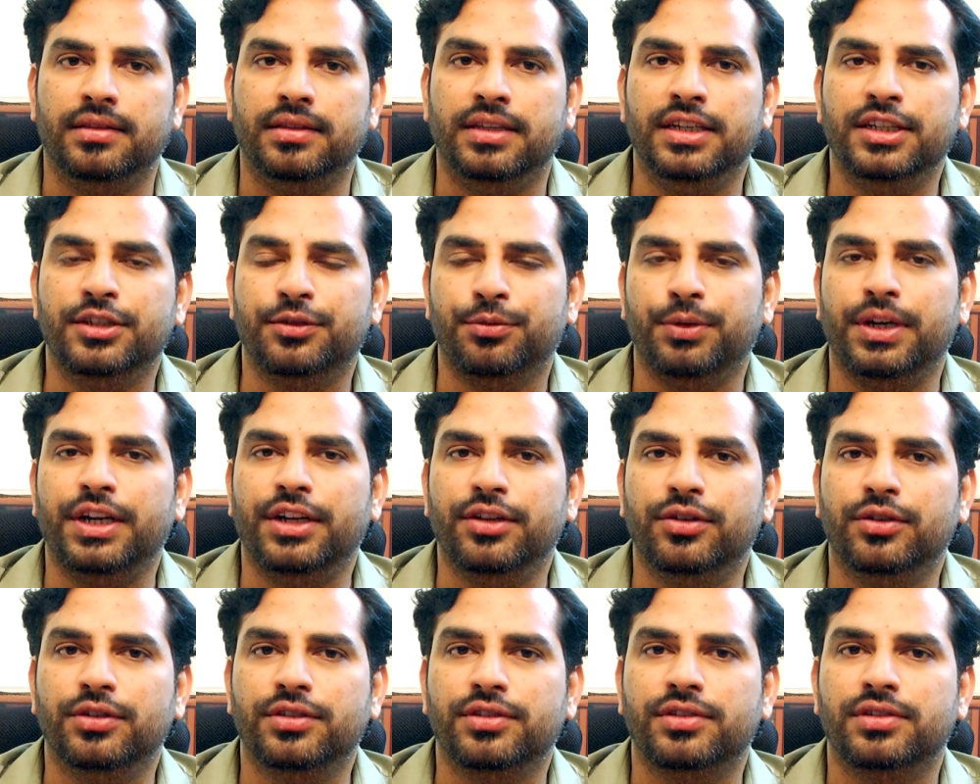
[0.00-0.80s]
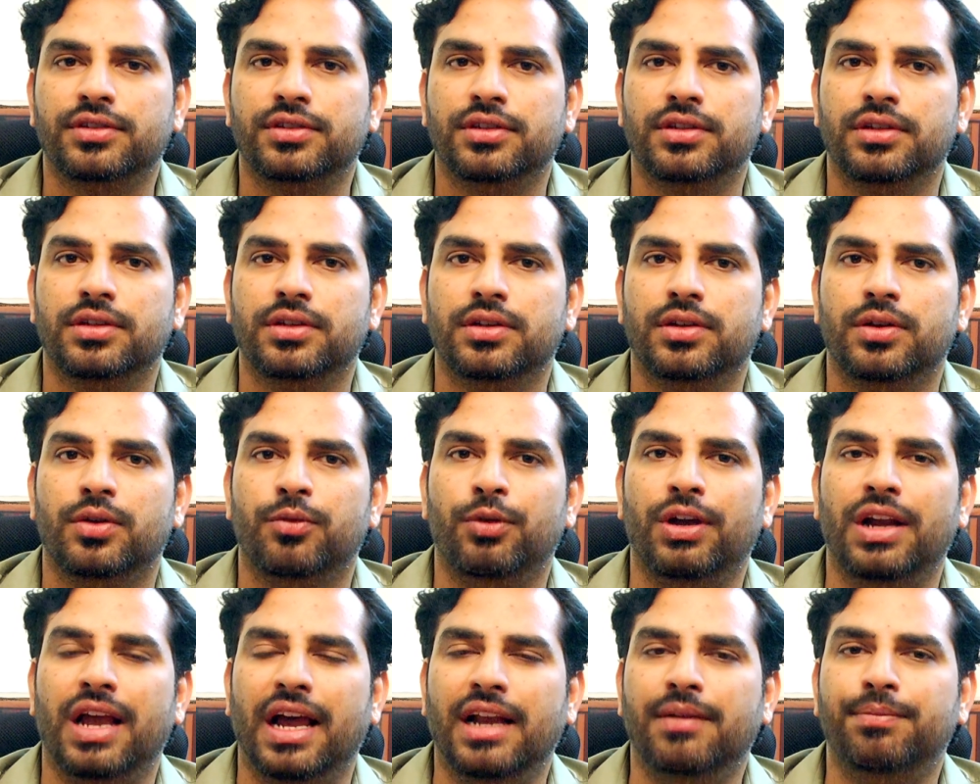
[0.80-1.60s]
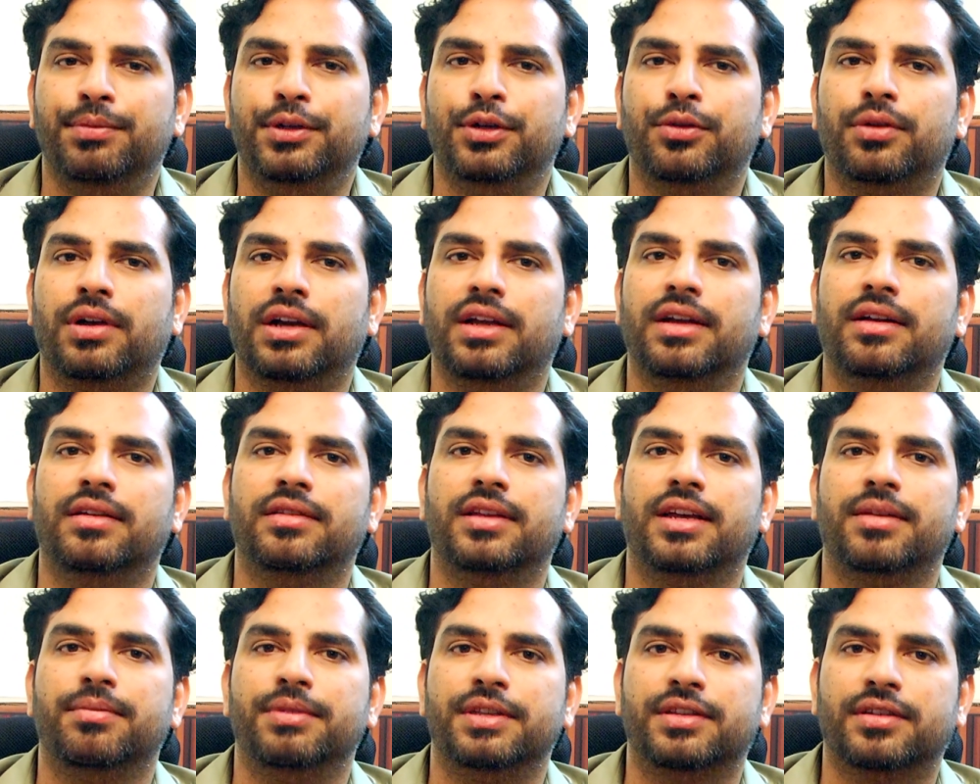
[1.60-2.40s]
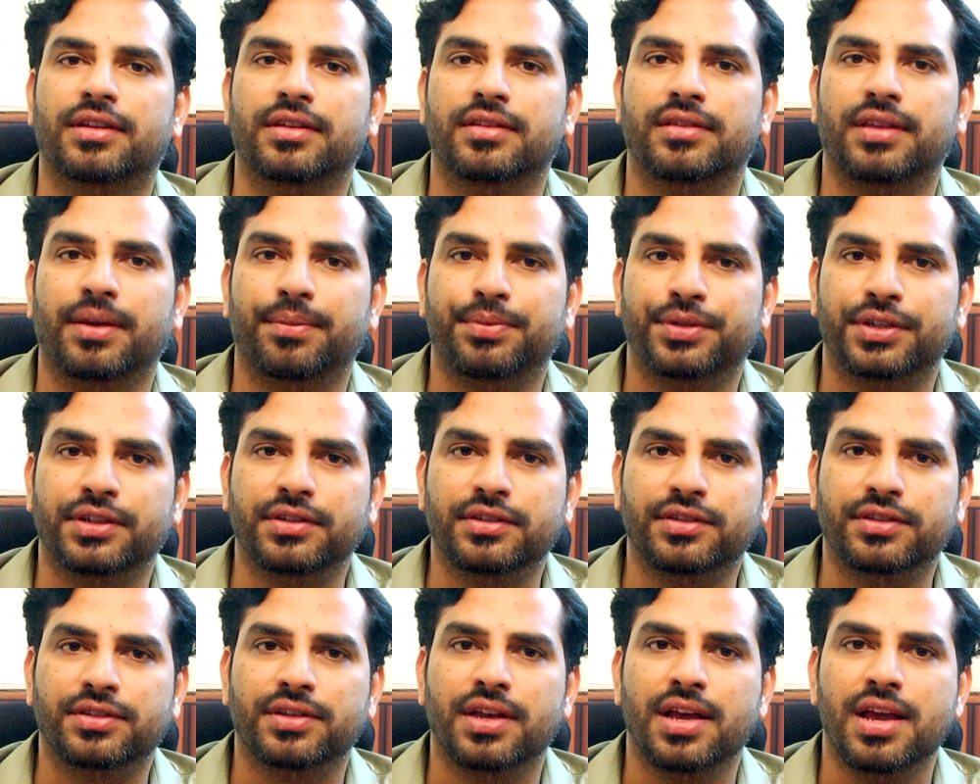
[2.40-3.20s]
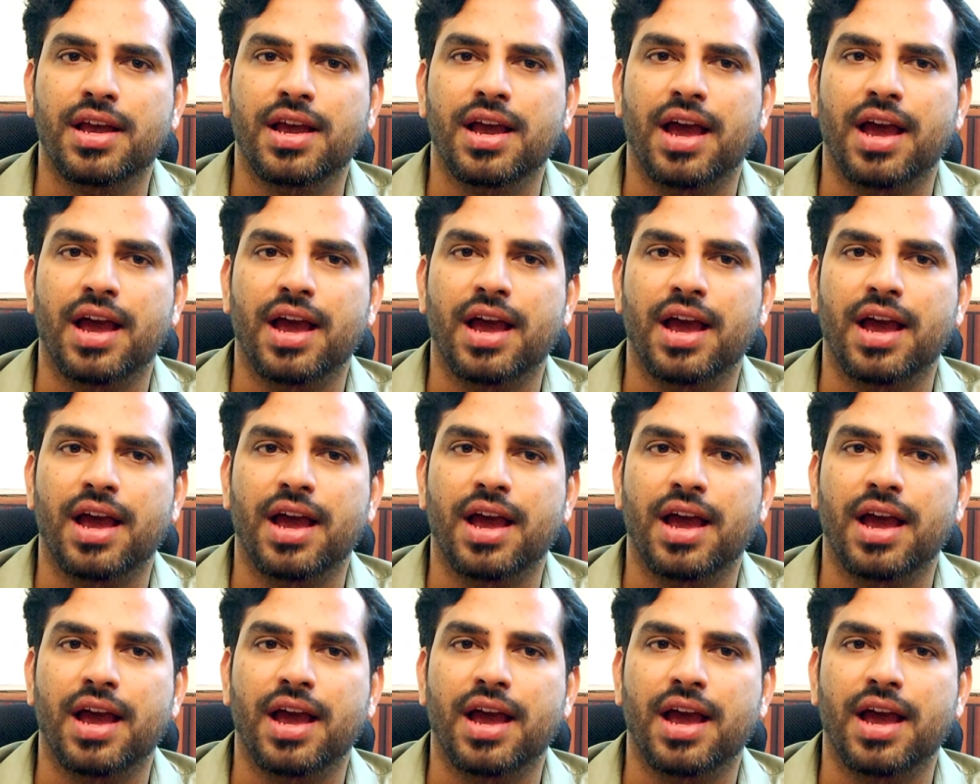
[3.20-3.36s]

These videos will help to clear their misconceptions